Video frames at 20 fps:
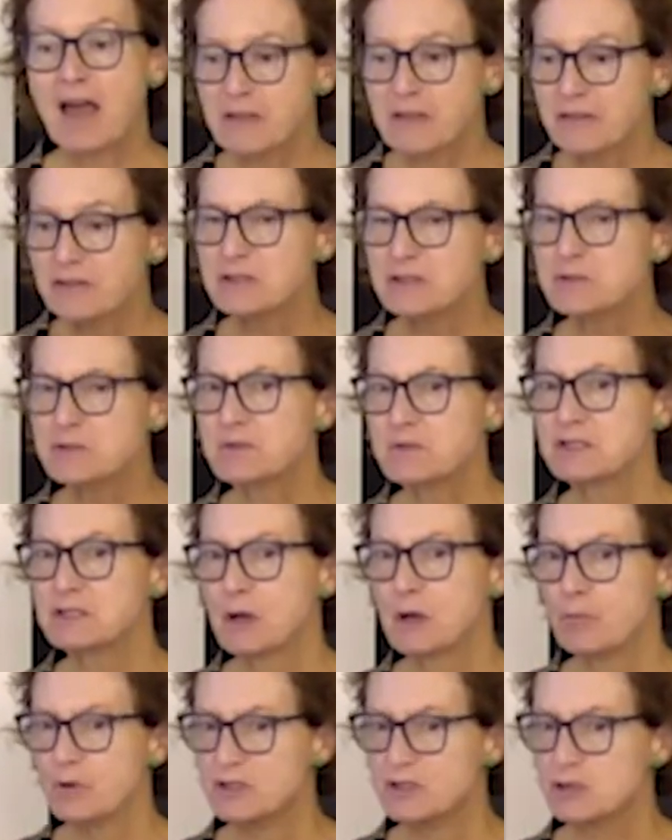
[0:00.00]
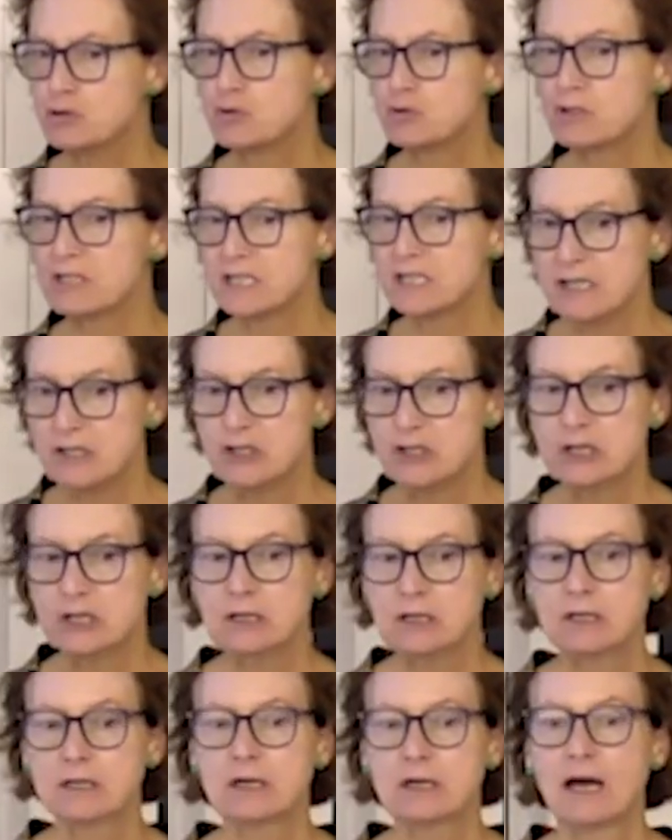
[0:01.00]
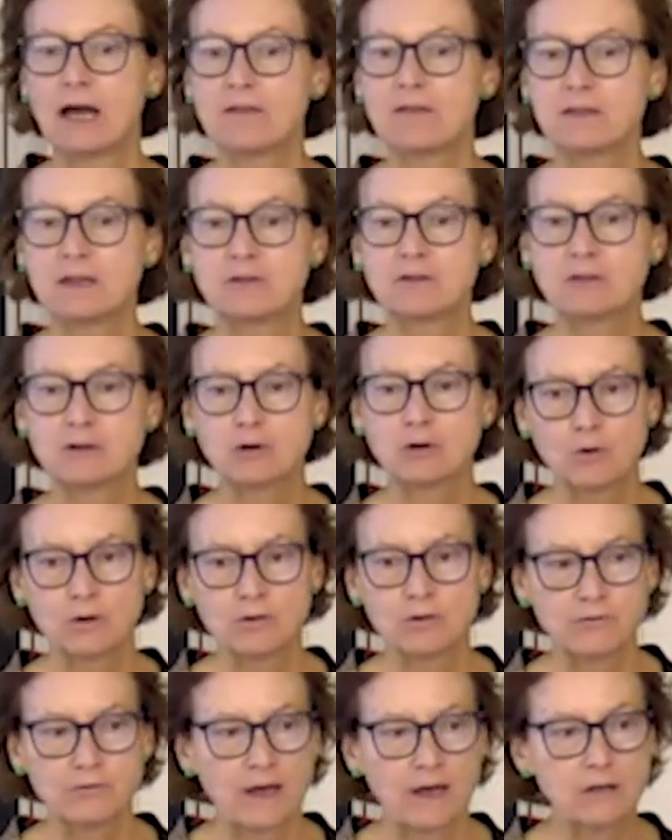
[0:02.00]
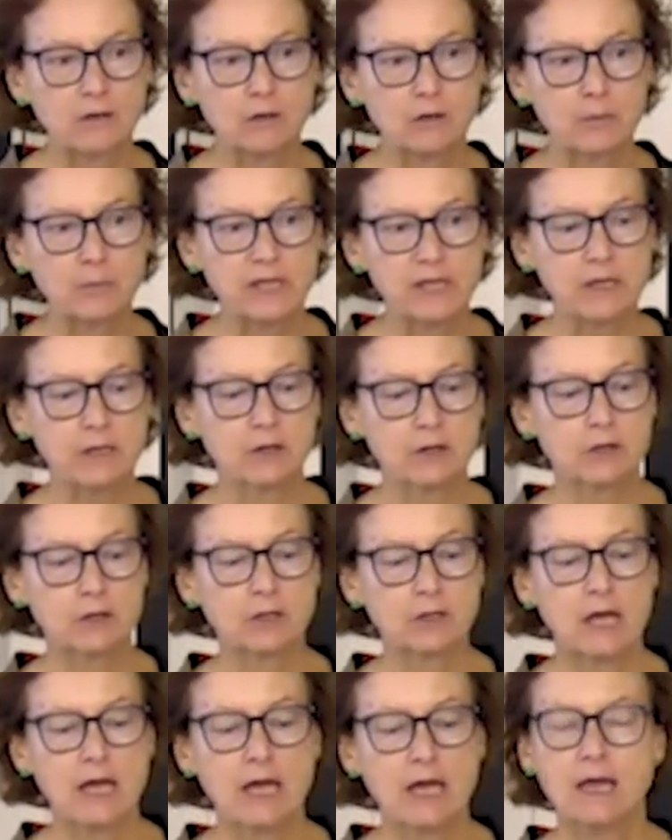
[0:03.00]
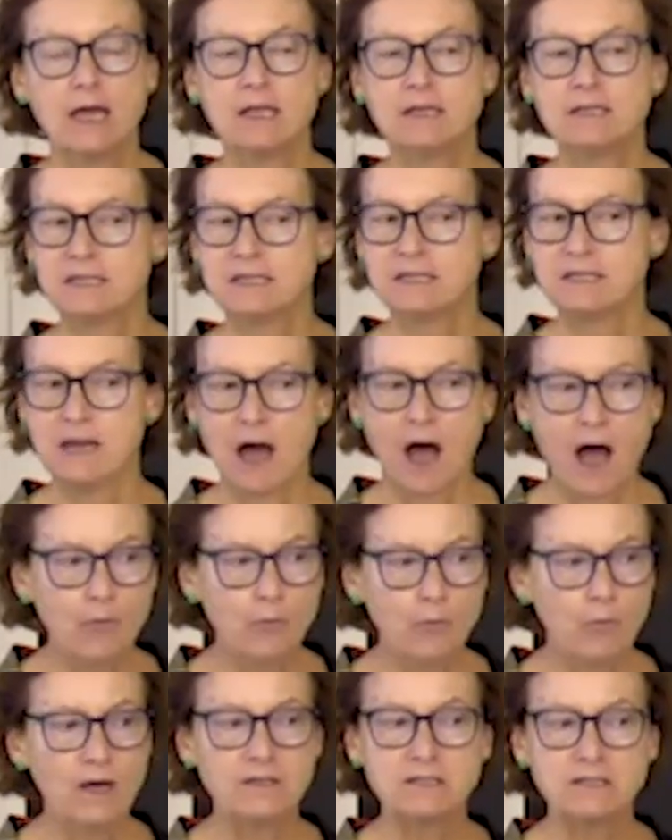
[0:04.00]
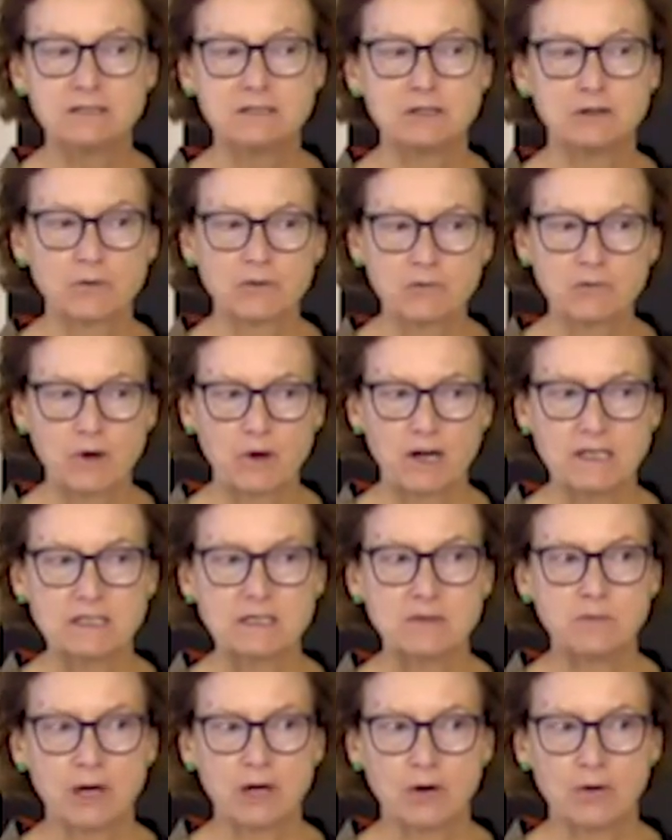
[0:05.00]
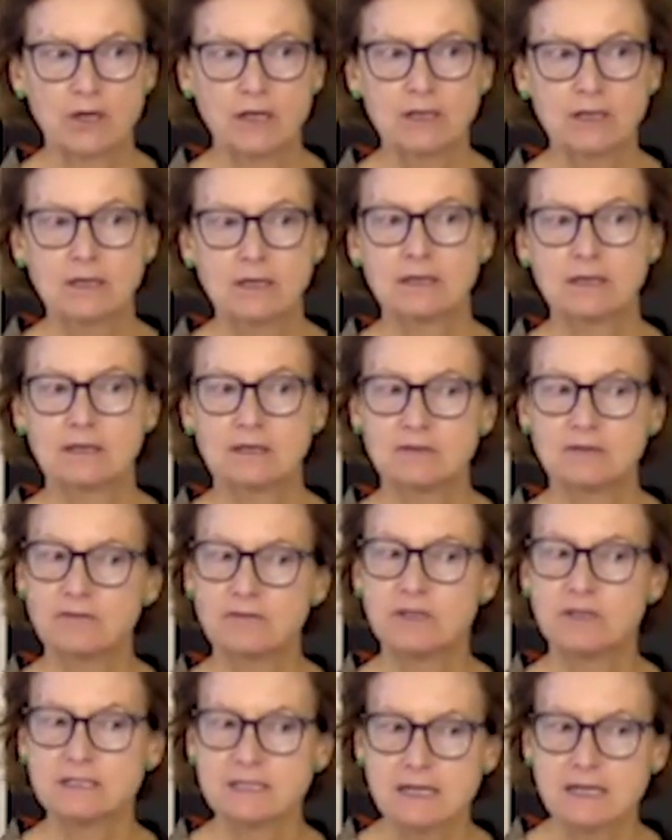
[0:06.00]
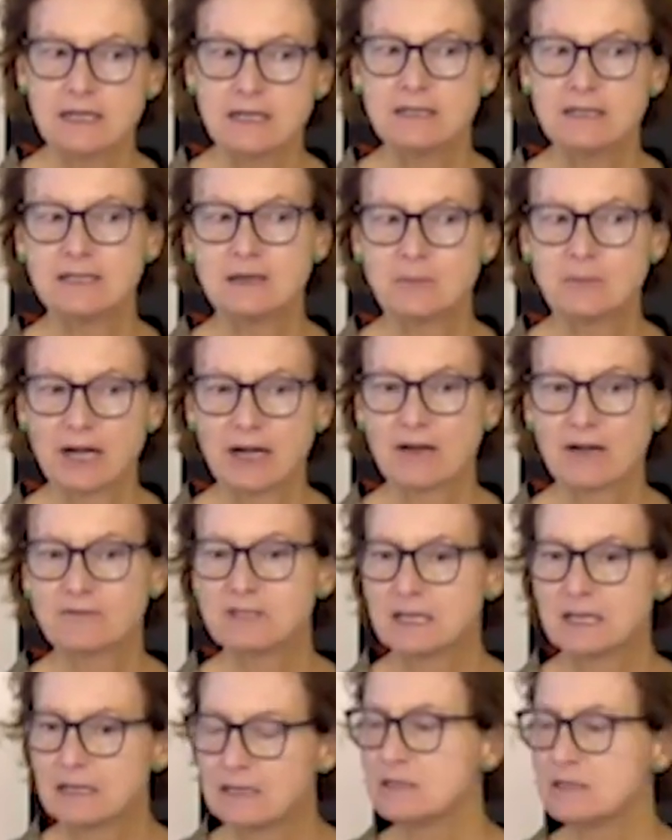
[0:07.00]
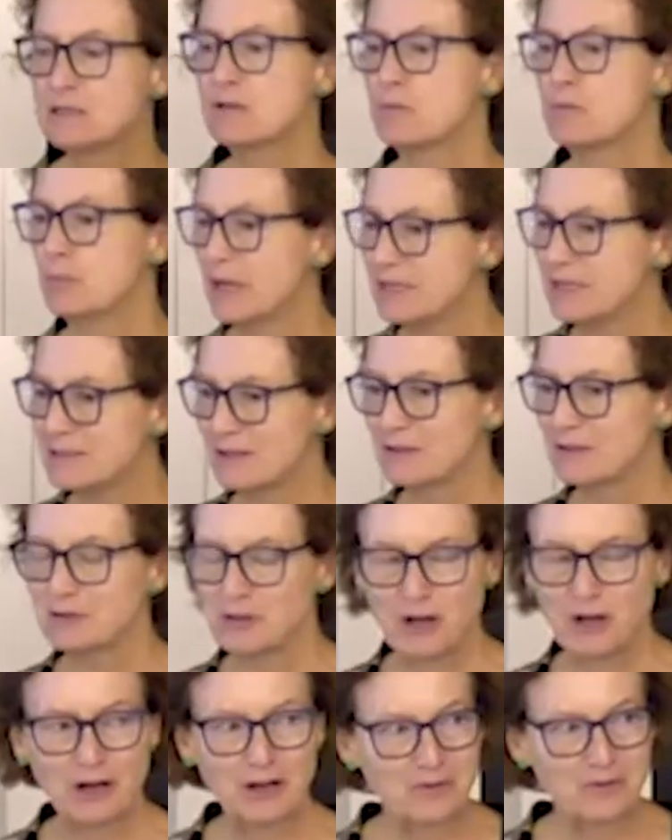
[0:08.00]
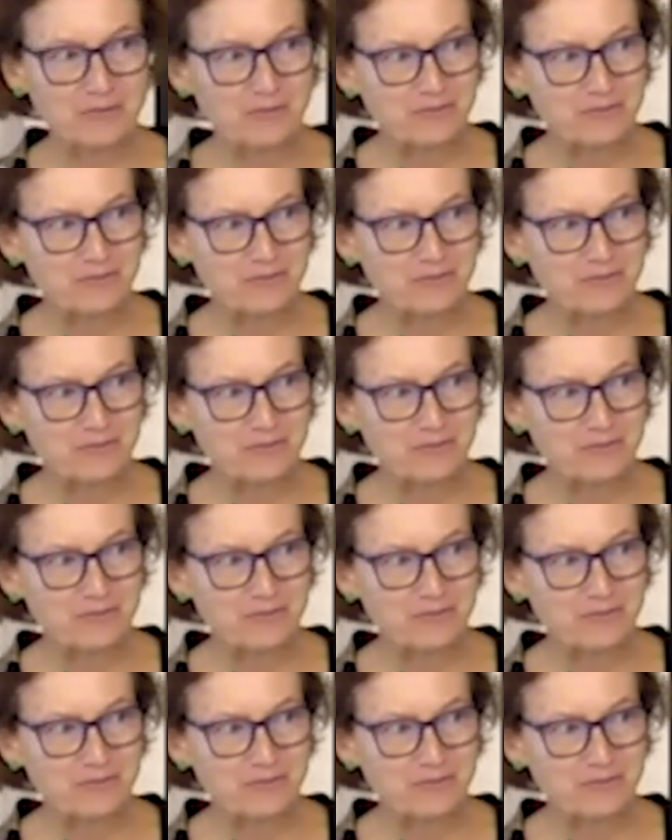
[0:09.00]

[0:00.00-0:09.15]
I think this was somewhat strategic. I think the Court of Final Appeal did not want to deal with right to marry. If they did, they might have to get into the basic law,